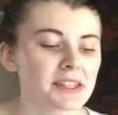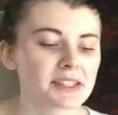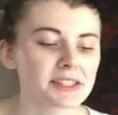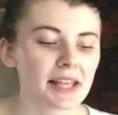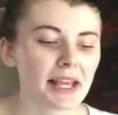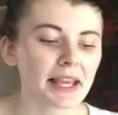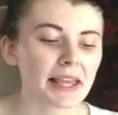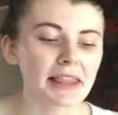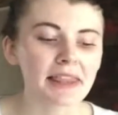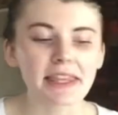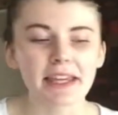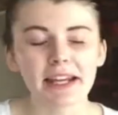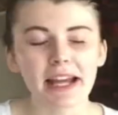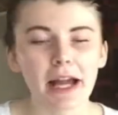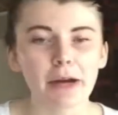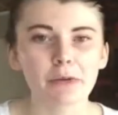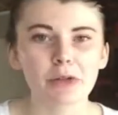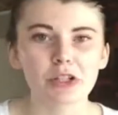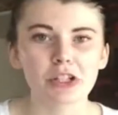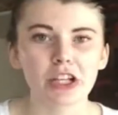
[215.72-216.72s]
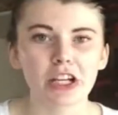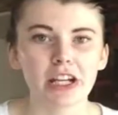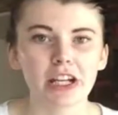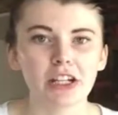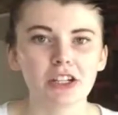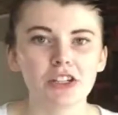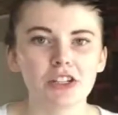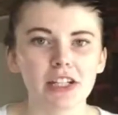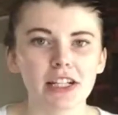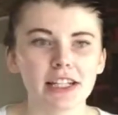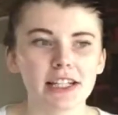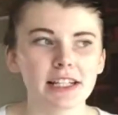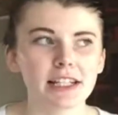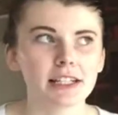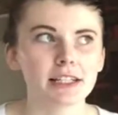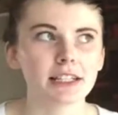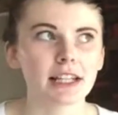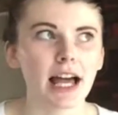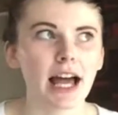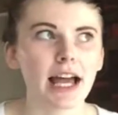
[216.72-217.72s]
The second thing I would change
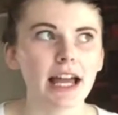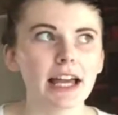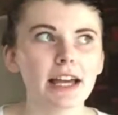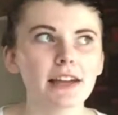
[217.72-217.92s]
is I